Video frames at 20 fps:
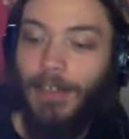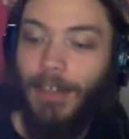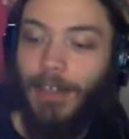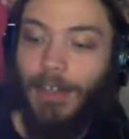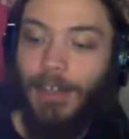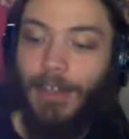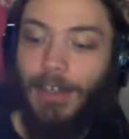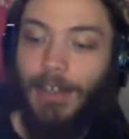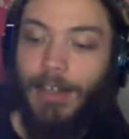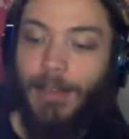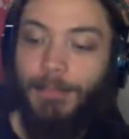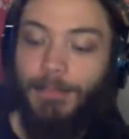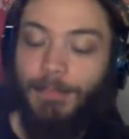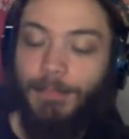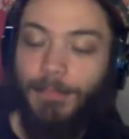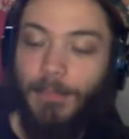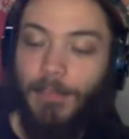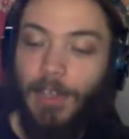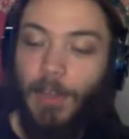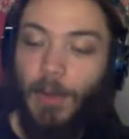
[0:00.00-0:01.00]
I
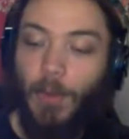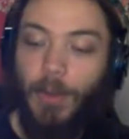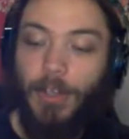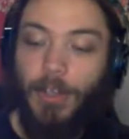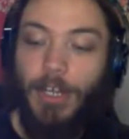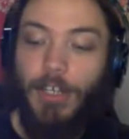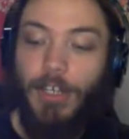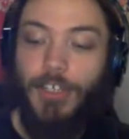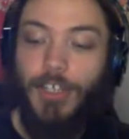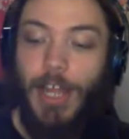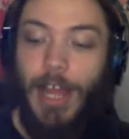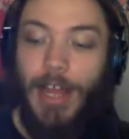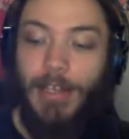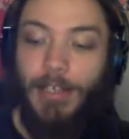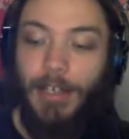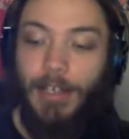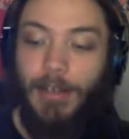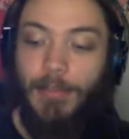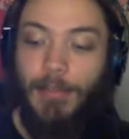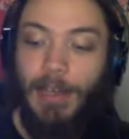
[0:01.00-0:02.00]
ordered a
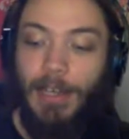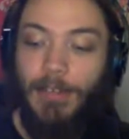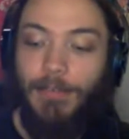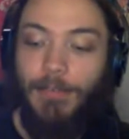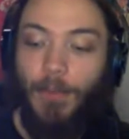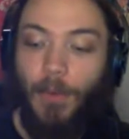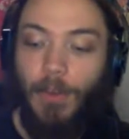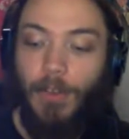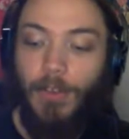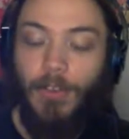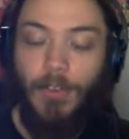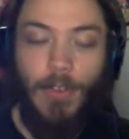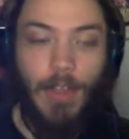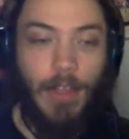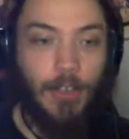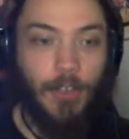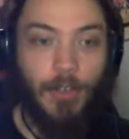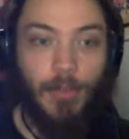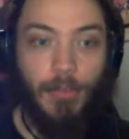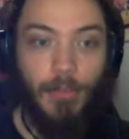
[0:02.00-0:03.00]
shotgun mic for it, so that
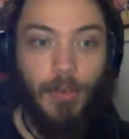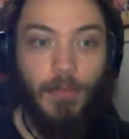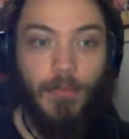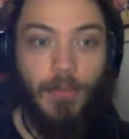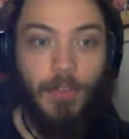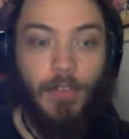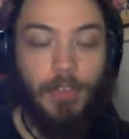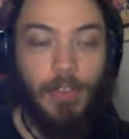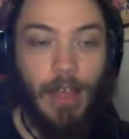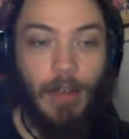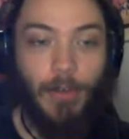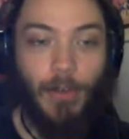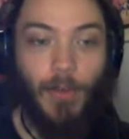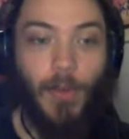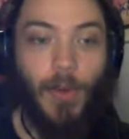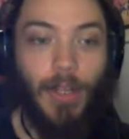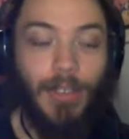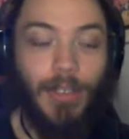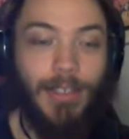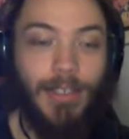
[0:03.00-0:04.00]
should improve the sound
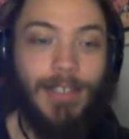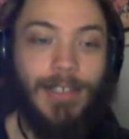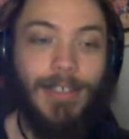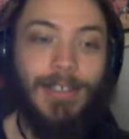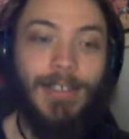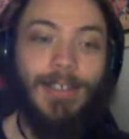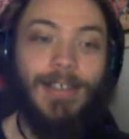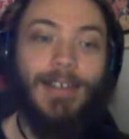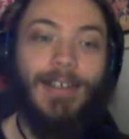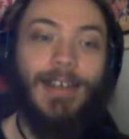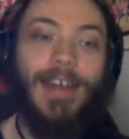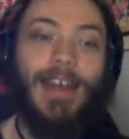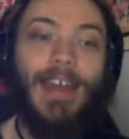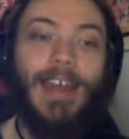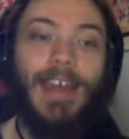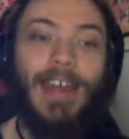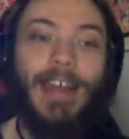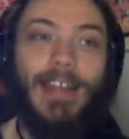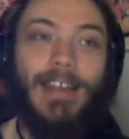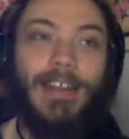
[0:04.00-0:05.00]
quality.
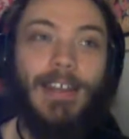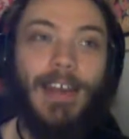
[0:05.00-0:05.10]
And